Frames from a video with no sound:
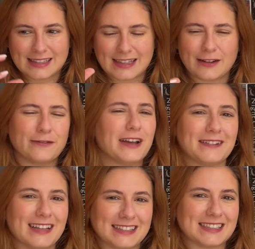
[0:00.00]
that
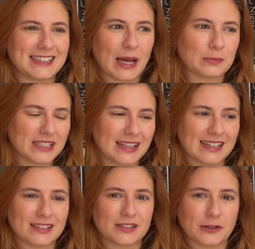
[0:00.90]
Fennell has adapted
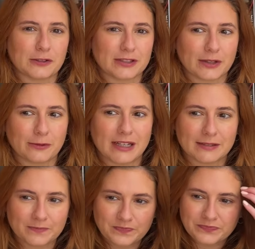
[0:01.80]
that so, so well.